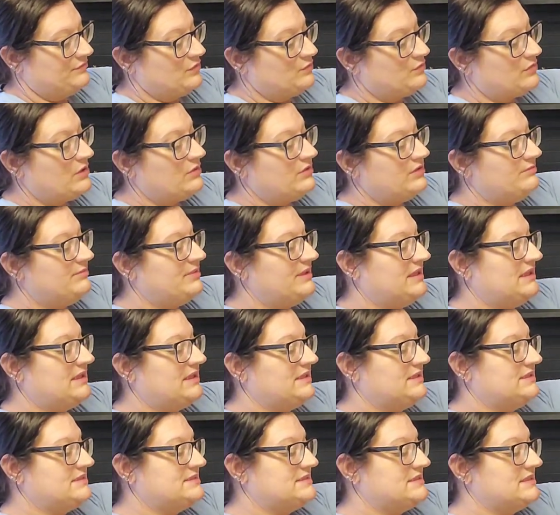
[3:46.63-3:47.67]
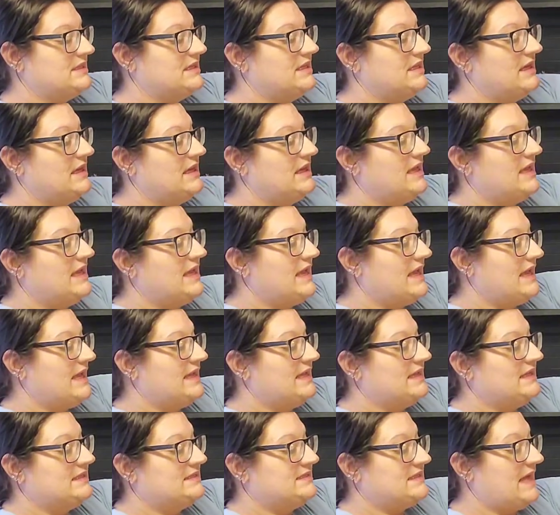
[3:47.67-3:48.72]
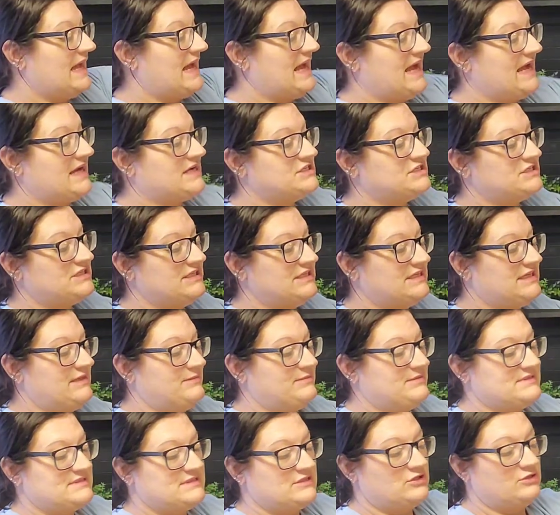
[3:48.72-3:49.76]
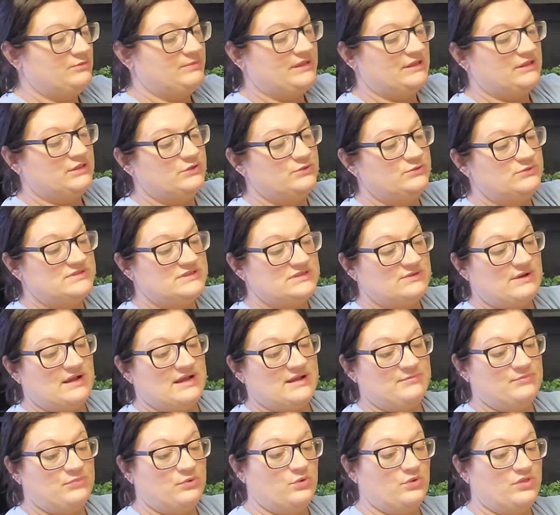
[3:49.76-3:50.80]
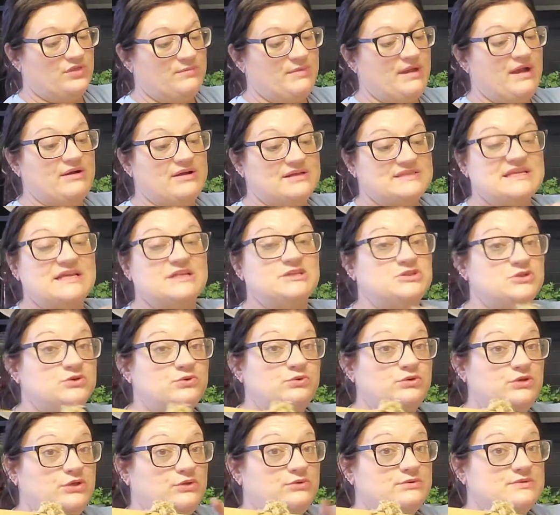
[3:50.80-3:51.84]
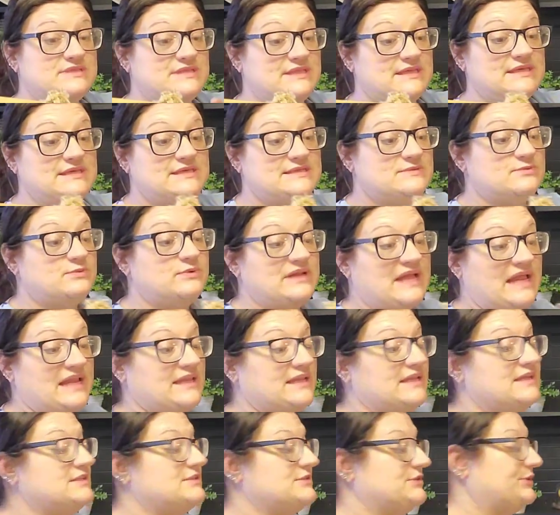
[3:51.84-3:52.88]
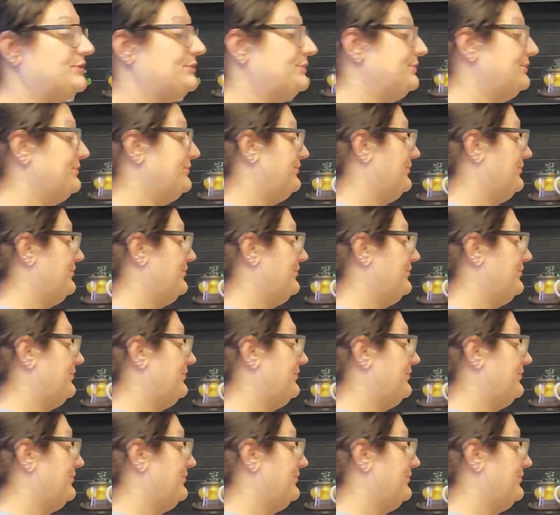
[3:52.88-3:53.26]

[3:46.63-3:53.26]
rolling pins, and I actually keep this a little bit loose so I can pull them out, because I do use these when I need to.